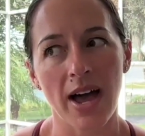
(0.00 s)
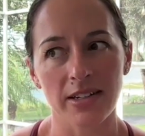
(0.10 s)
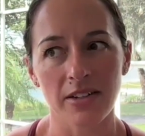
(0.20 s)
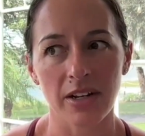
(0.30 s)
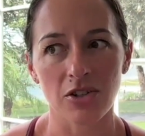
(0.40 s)

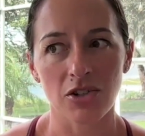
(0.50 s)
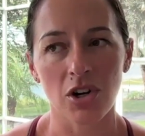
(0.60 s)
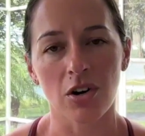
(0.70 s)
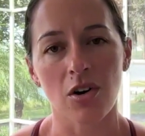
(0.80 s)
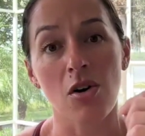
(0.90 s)
activated
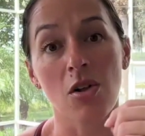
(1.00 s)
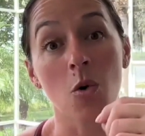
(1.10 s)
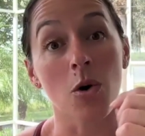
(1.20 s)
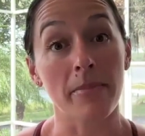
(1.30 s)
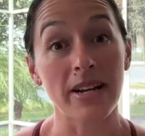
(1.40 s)
charcoal
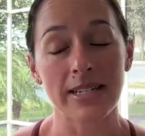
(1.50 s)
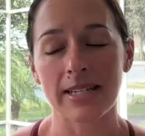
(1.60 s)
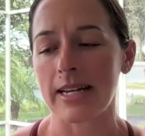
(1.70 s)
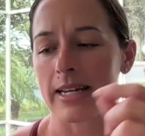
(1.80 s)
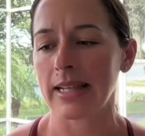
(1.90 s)
or
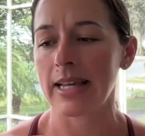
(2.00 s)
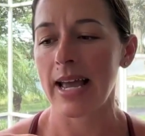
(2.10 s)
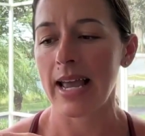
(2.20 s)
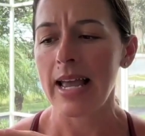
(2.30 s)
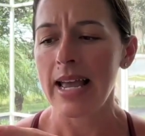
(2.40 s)
bentonite
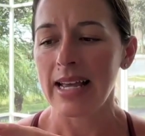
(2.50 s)
clay